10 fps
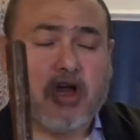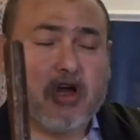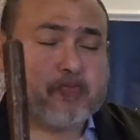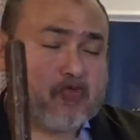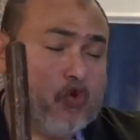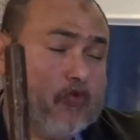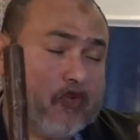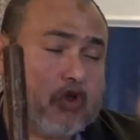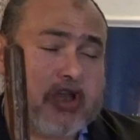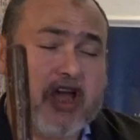
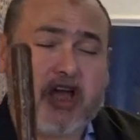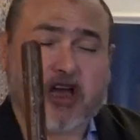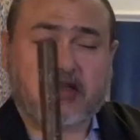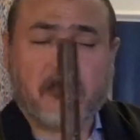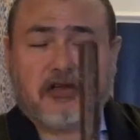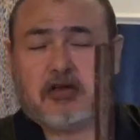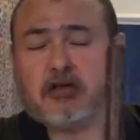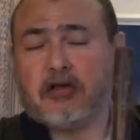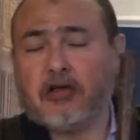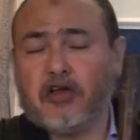approval and
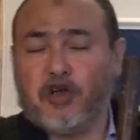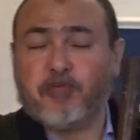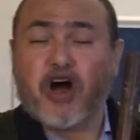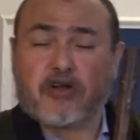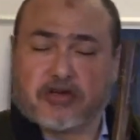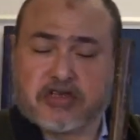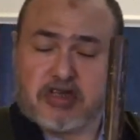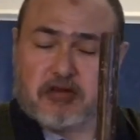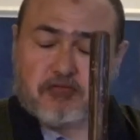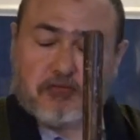hypocrisy.